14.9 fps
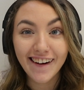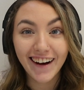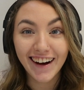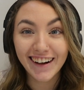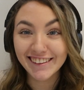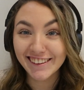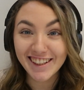
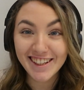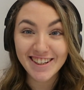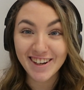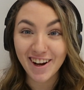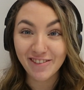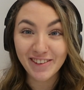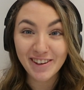I just
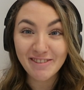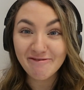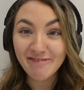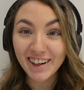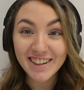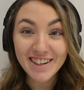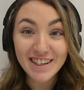love
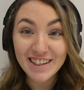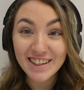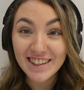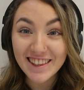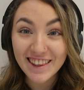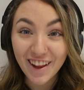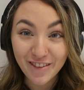him. I
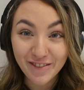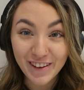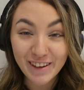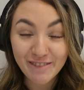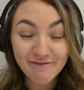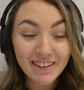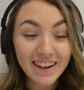just love
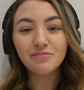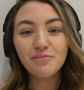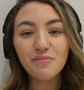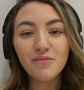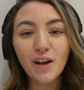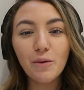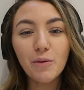him.
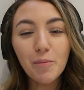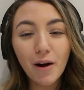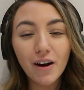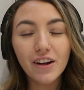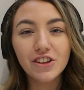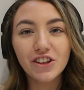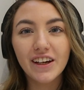With
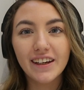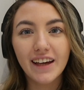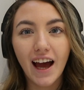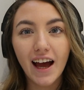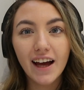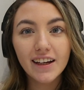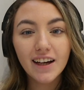Polo G,
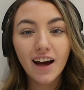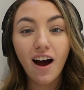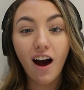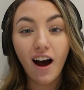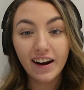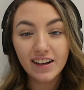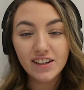yeah,
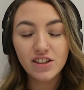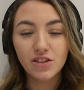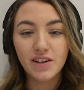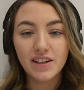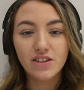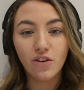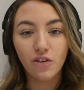I listen
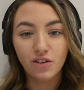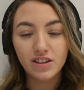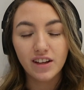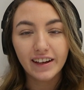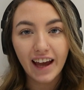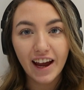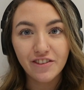to his songs
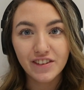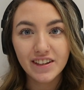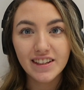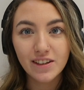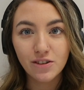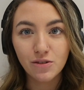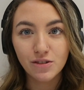like every
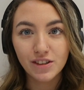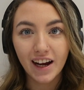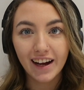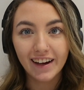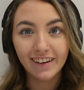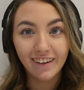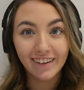single
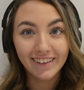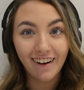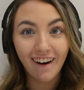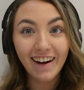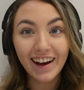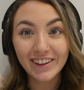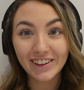day. Like
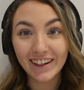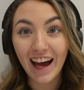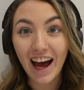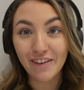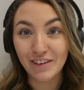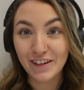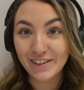I actually
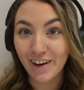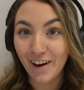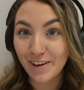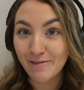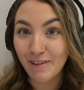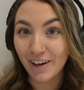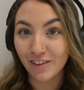have a
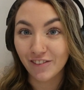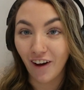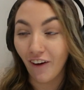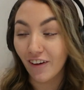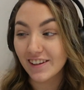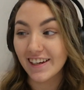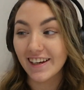certain amount of
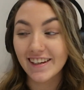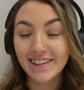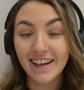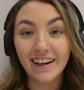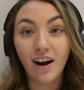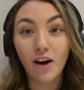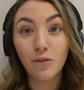artists
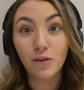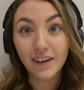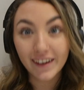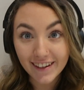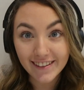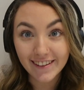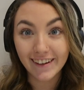and I will
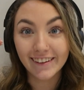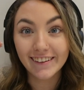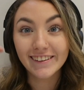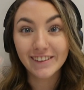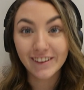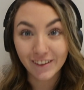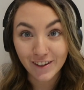
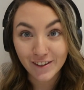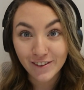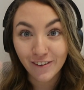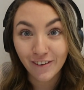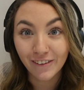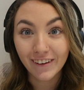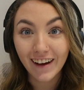listen to the
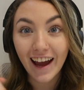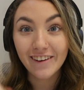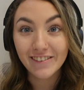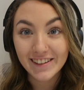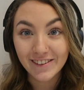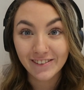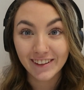song
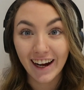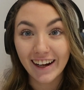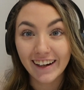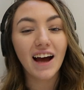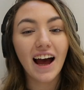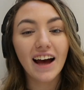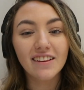every single
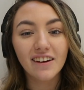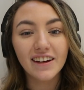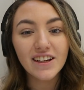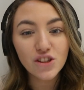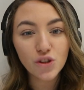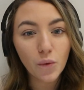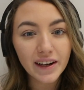day. And like
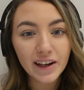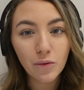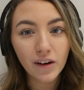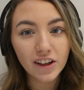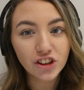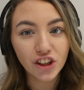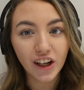his
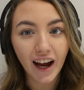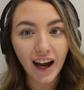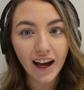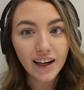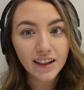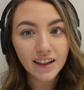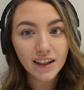21,
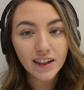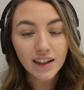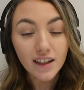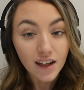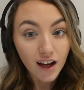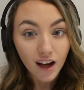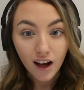yeah,
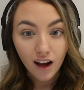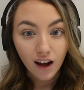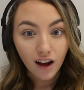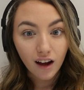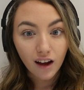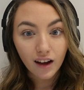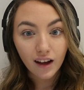
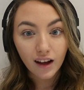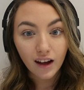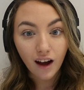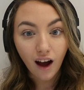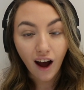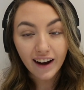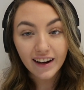
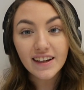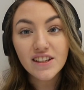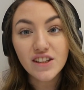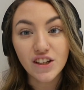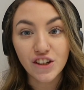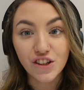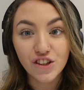I
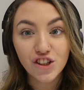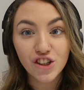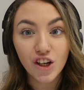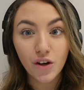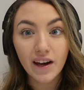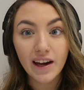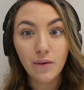listened
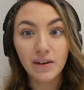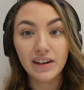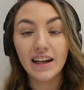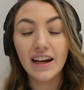to it when